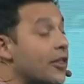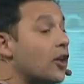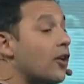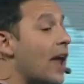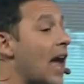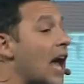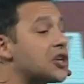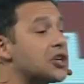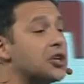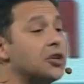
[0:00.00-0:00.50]

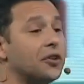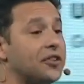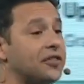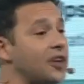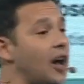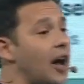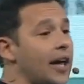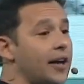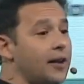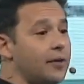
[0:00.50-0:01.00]
international
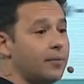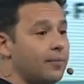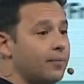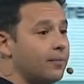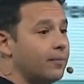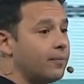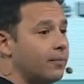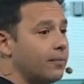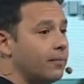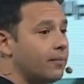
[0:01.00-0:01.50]
side,
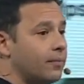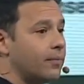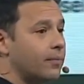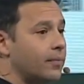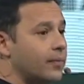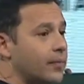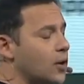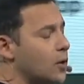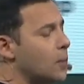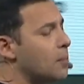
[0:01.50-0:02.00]
there are